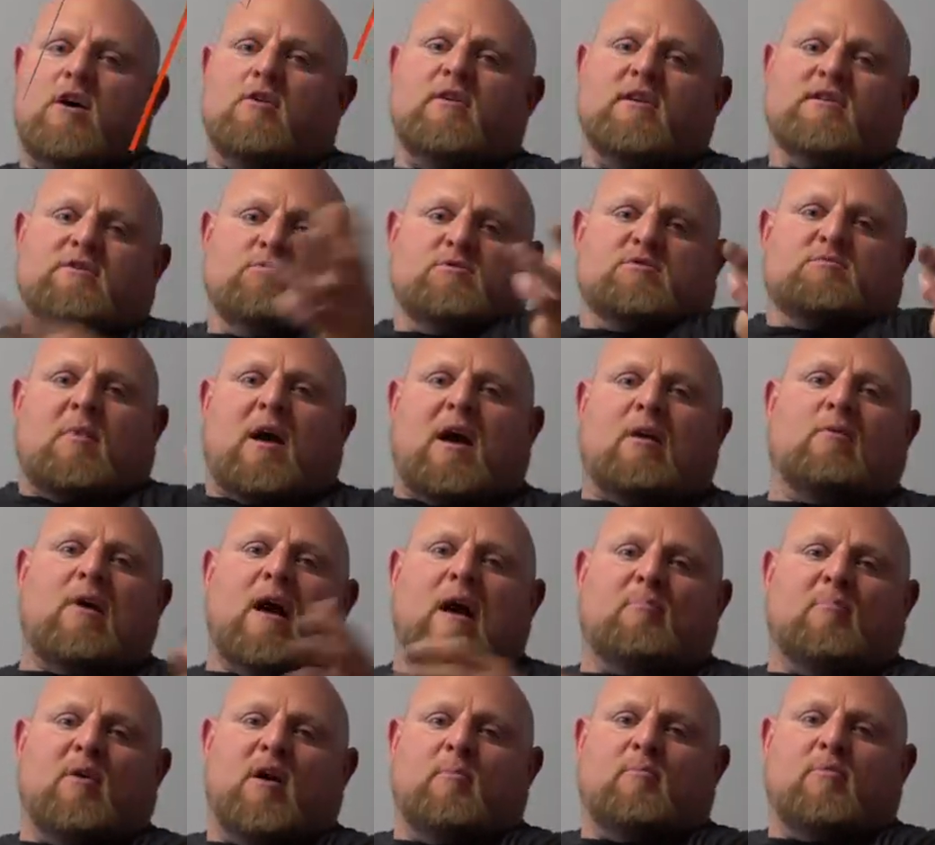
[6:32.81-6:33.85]
this was my
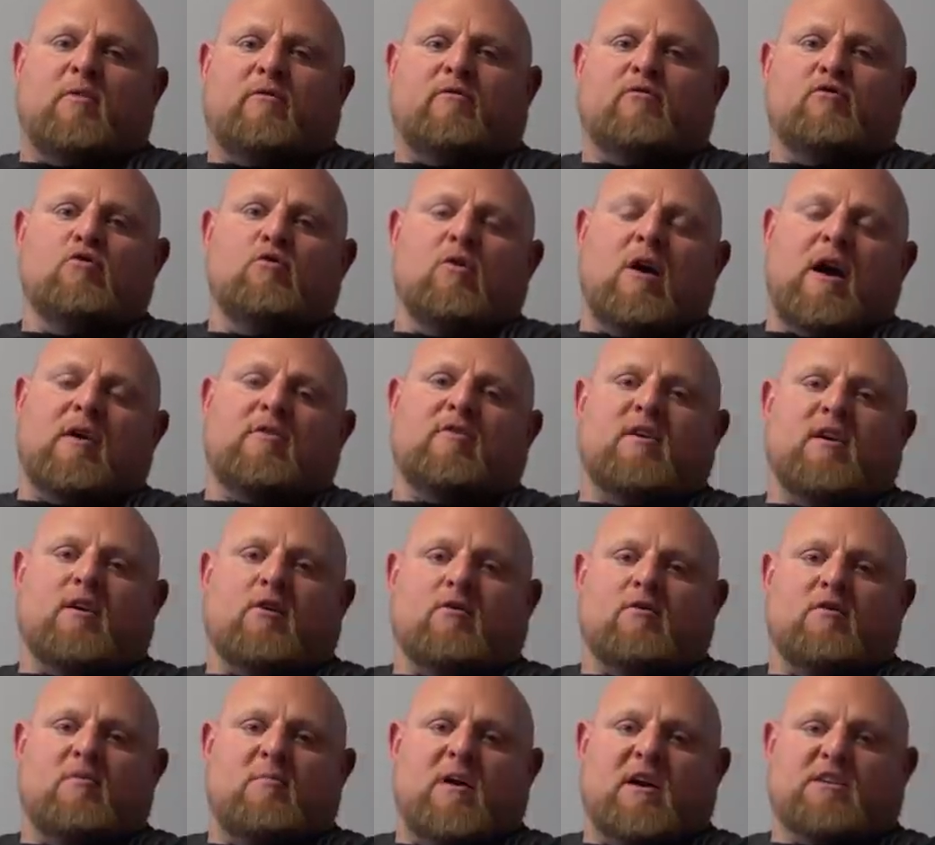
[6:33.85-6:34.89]
wrap up of who I think
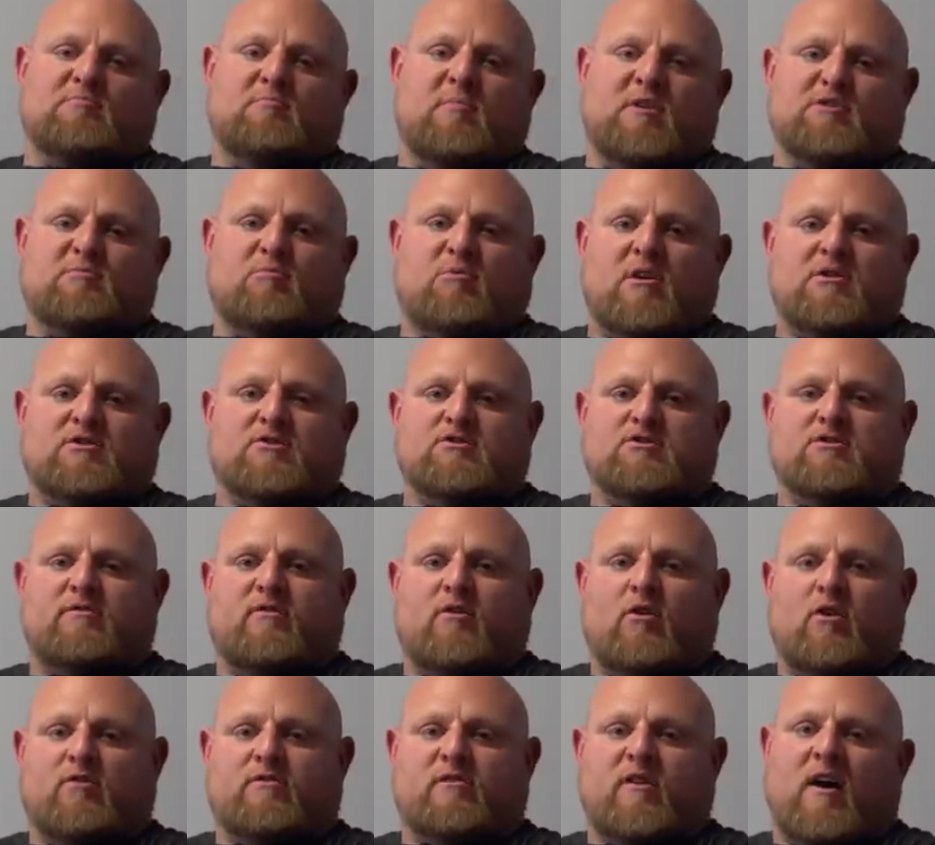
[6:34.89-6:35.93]
are the best bench pressers of
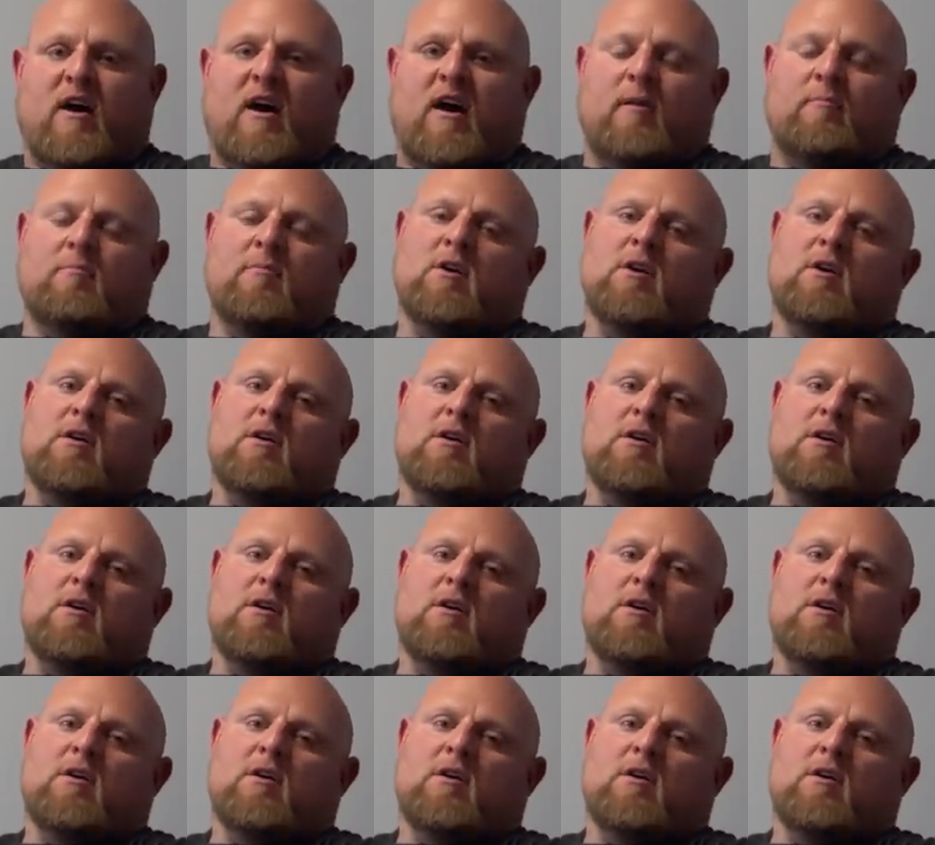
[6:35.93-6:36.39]
all time.